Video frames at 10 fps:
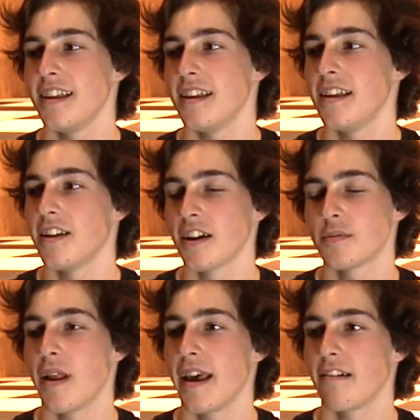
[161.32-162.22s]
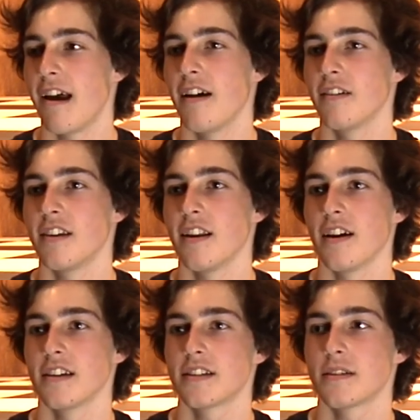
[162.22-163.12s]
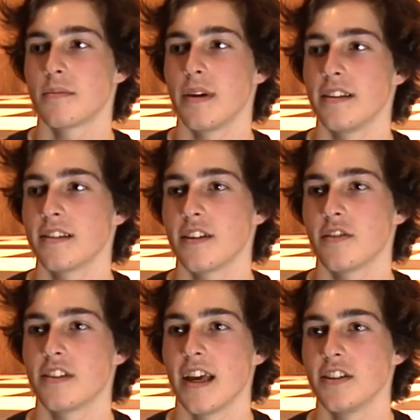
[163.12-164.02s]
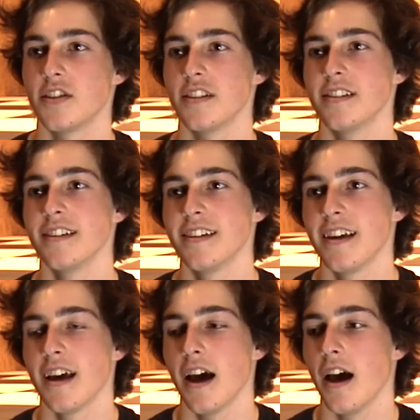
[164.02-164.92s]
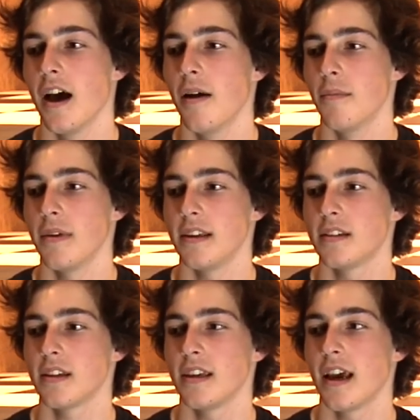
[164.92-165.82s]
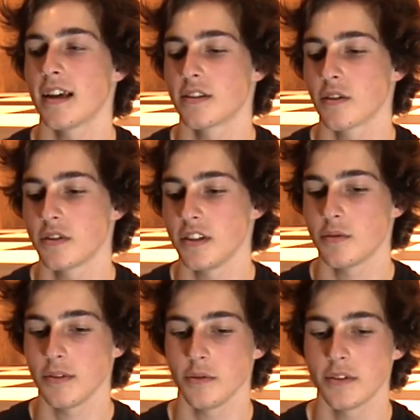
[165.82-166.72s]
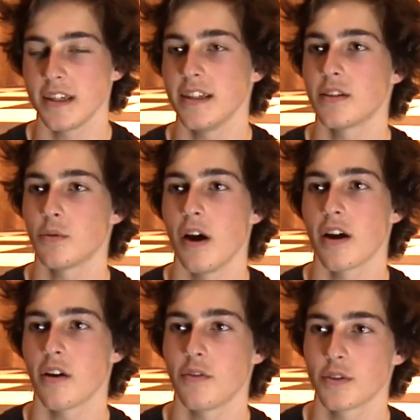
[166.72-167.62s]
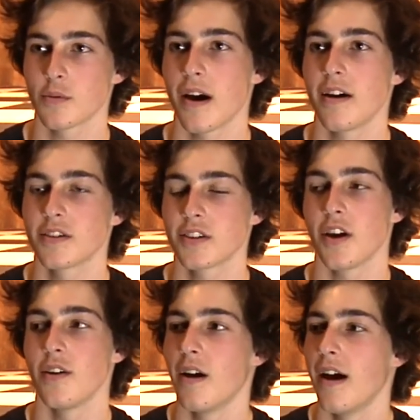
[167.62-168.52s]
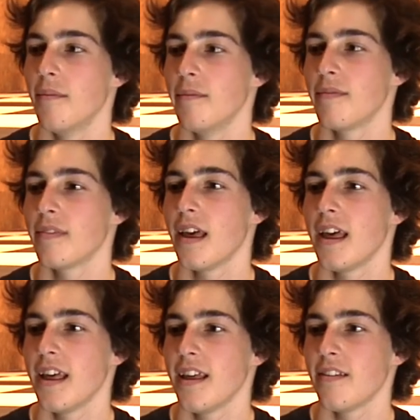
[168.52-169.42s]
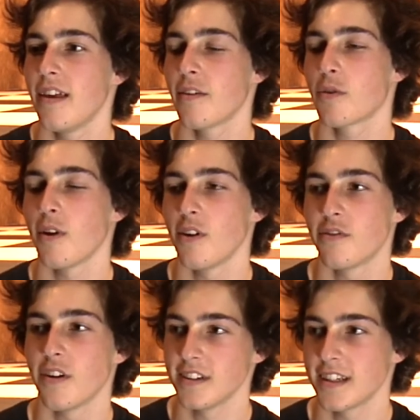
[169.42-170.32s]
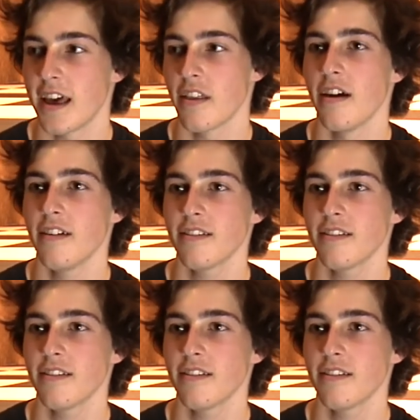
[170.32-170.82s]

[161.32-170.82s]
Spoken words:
He likes playing around, he likes being the centre of attention. He has obviously Tweedledee to work off as well, so they have quite a lot of fun together.